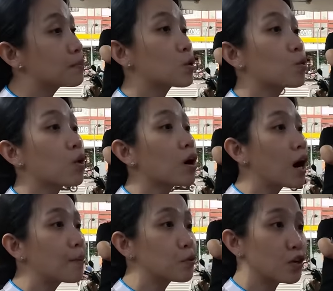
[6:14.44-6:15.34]
team, they will
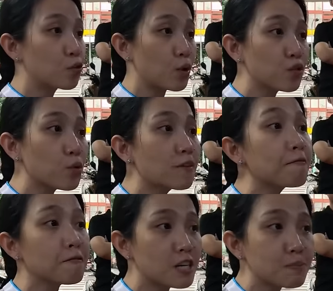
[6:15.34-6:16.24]
come to each
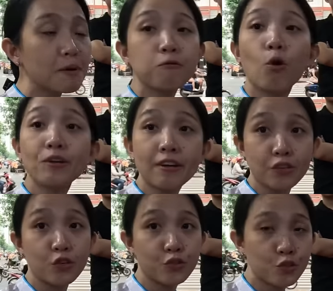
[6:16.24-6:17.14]
restaurant first before we
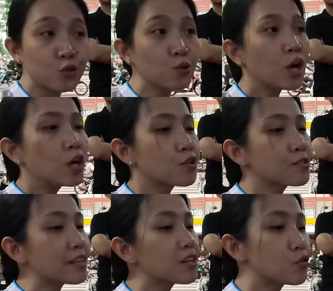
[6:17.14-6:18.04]
take you to
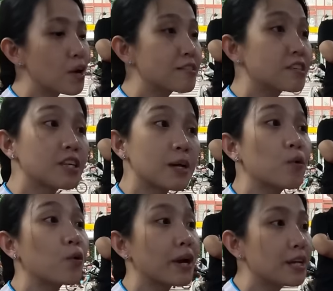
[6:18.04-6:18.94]
set the chairs at the
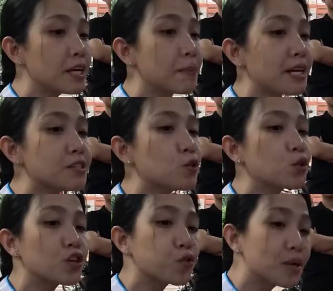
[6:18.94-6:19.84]
table ready, make
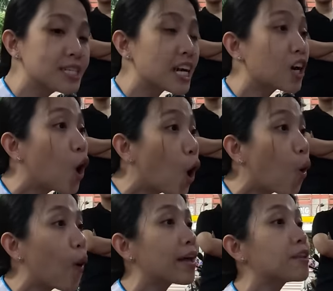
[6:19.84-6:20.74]
sure the drinks are
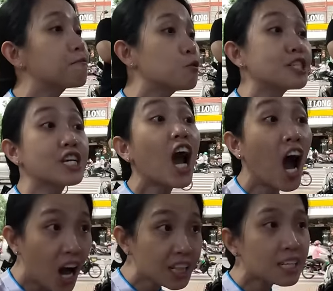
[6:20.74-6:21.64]
cold and the food is
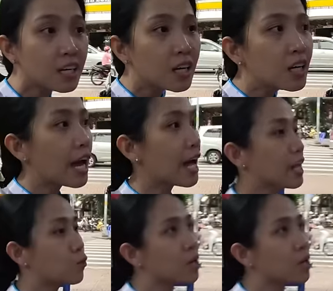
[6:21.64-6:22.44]
hot, and